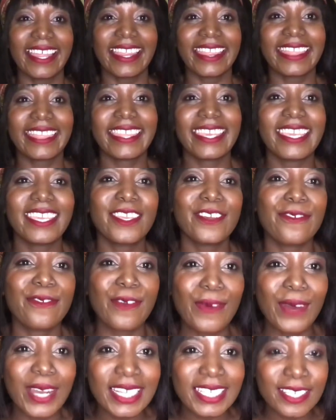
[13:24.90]
Thank you
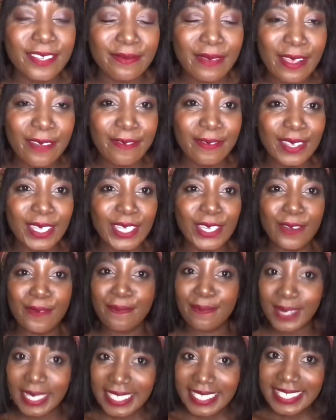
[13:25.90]
for watching my video.
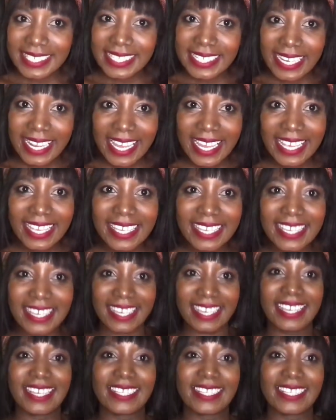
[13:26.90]
Please like